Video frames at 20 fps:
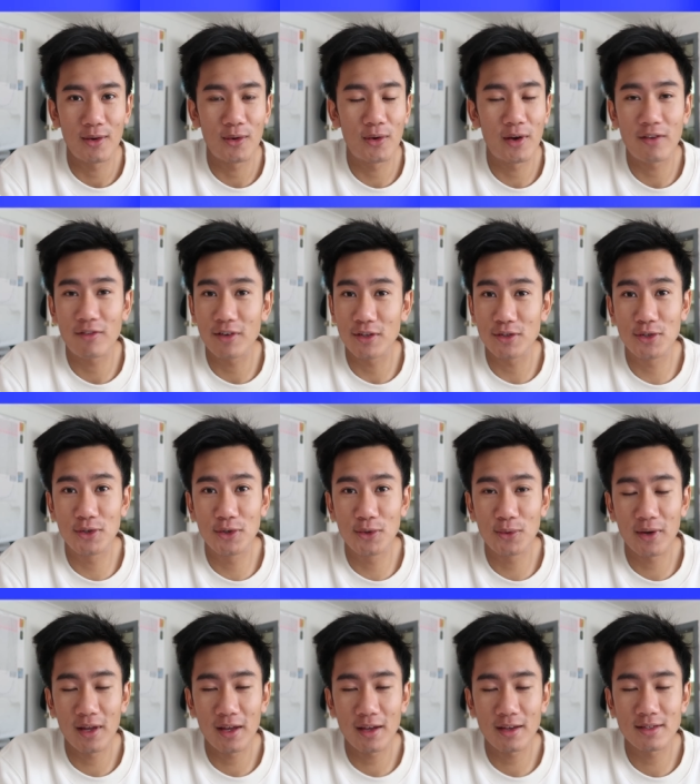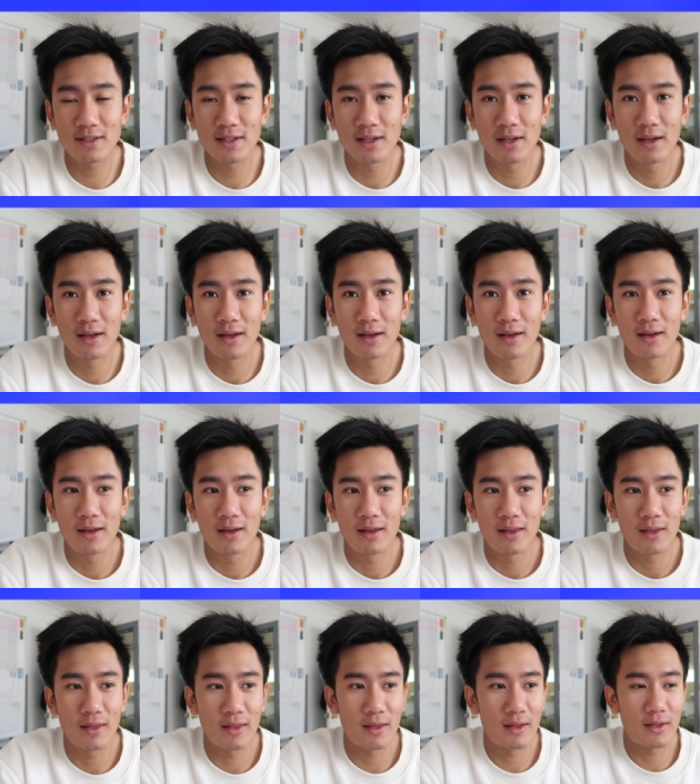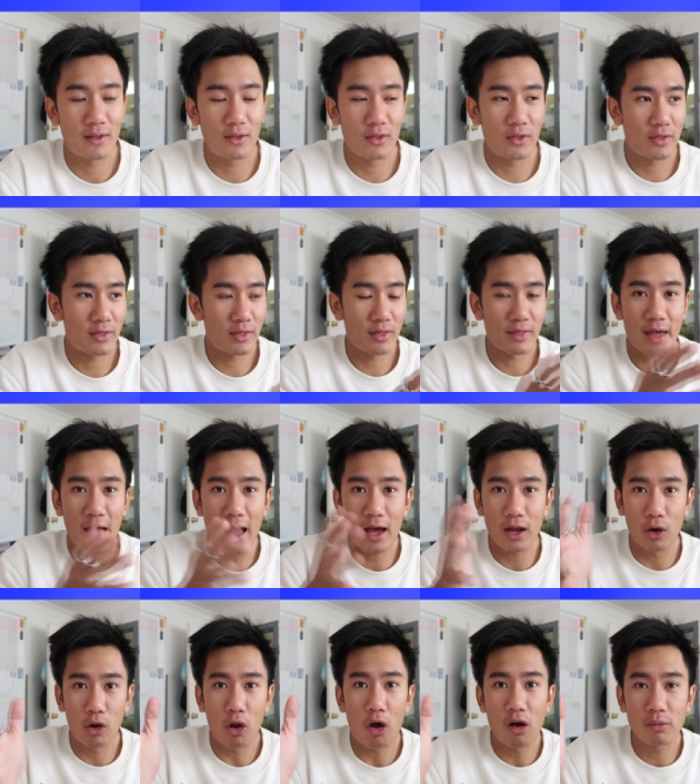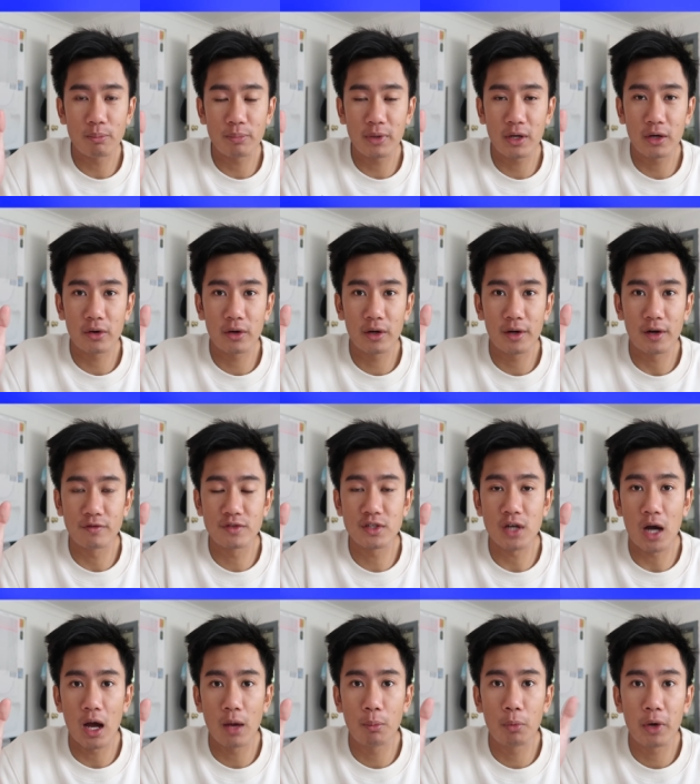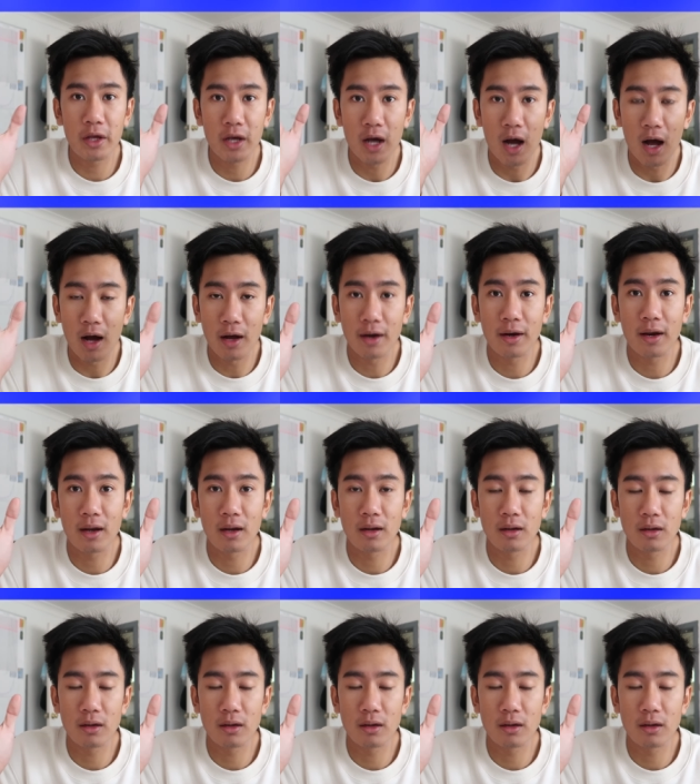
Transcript: or every two weeks, that long period of time where you're un